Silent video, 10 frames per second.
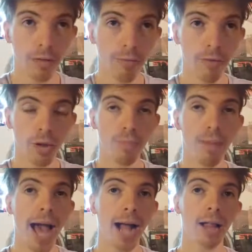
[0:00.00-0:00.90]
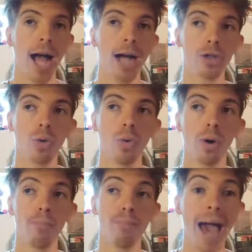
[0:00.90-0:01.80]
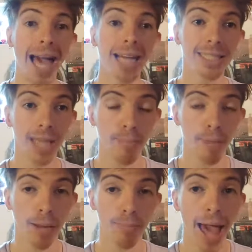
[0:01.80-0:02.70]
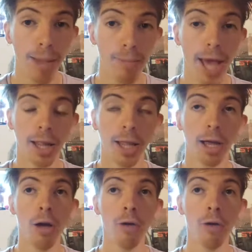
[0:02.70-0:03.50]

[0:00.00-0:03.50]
further backlash or backstepping, backpedaling